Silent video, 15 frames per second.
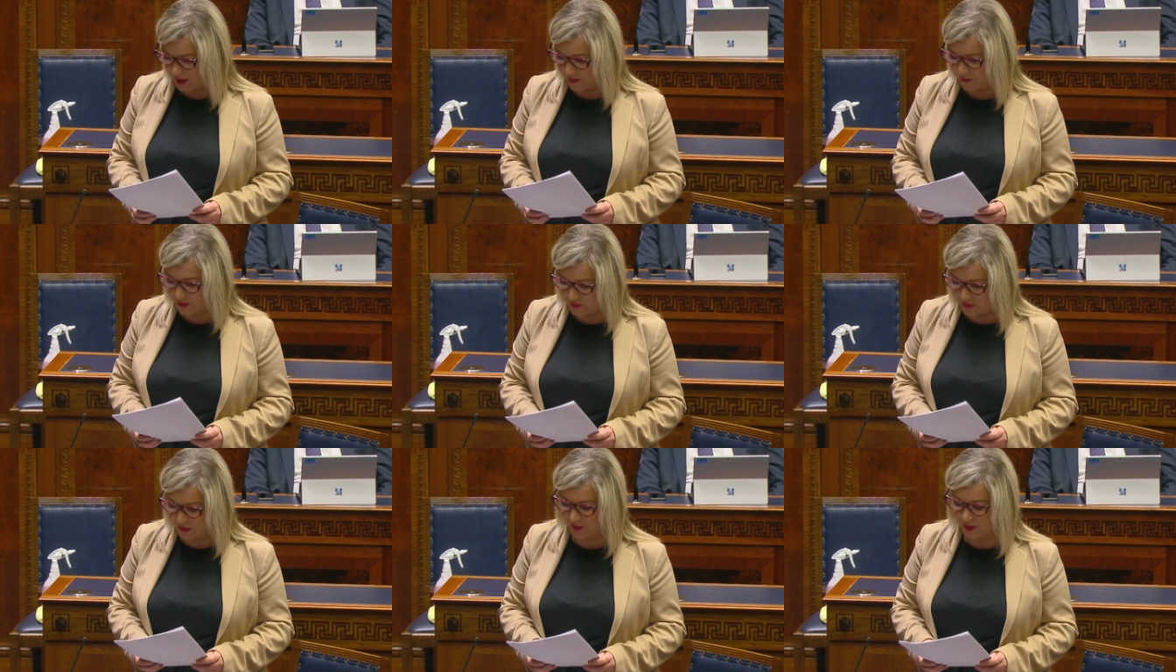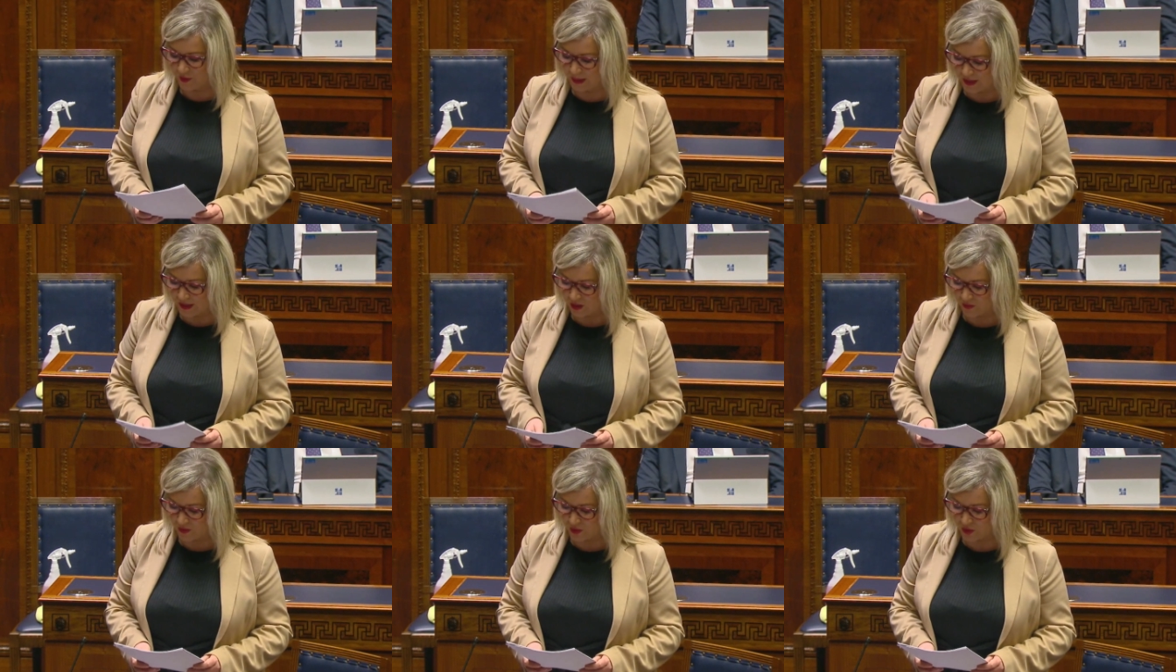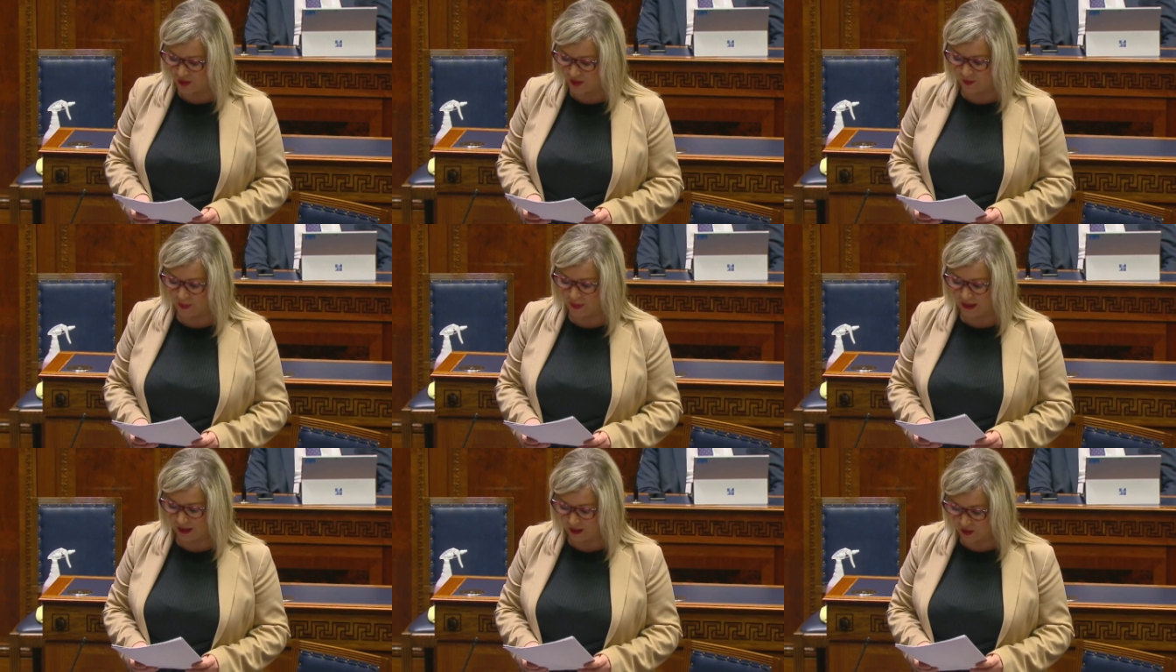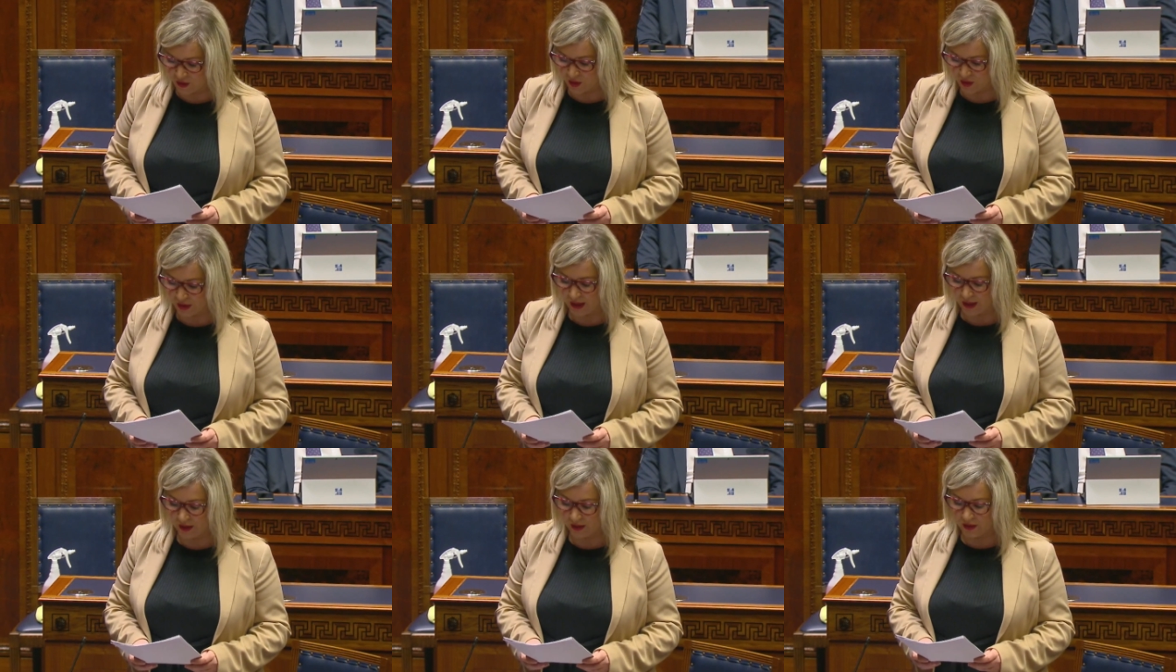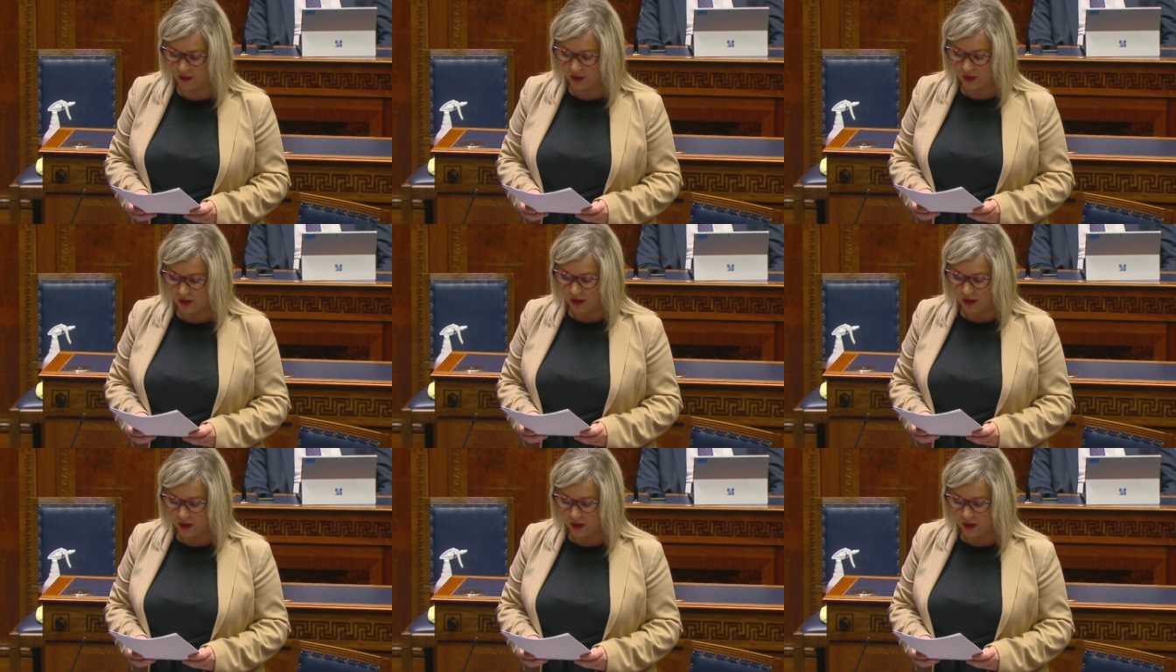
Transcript: 55 police officers have been injured, and